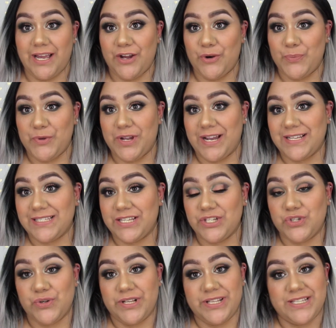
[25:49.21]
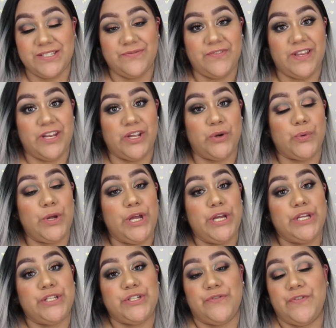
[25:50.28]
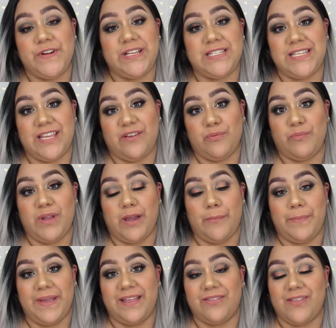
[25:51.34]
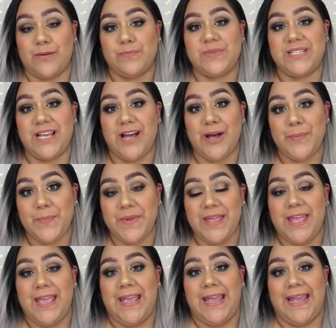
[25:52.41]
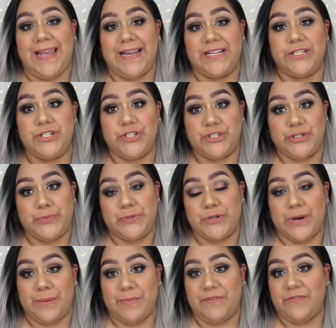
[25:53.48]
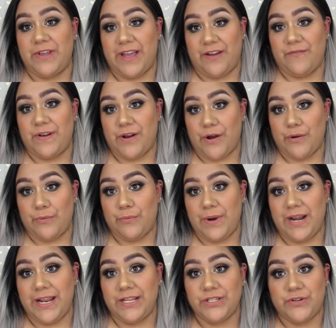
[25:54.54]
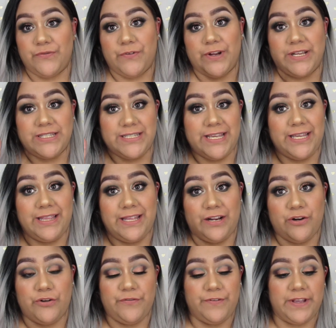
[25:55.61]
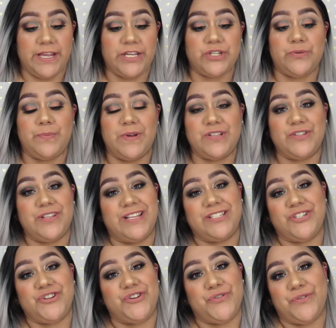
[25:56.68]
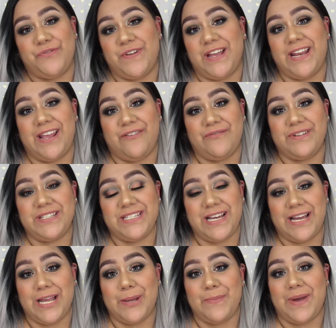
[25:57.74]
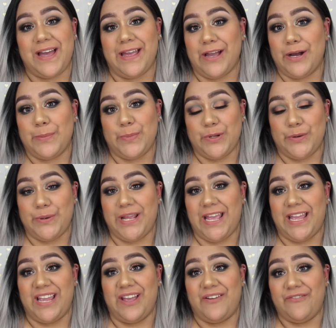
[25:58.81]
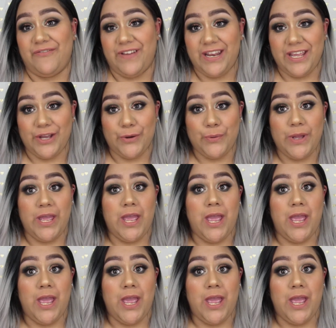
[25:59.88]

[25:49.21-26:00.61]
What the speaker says: I hope you guys enjoyed this video. Don't forget to give me a big thumbs up and to subscribe if you haven't already. Don't forget to hit that notification bell so that you're notified every time I upload a video.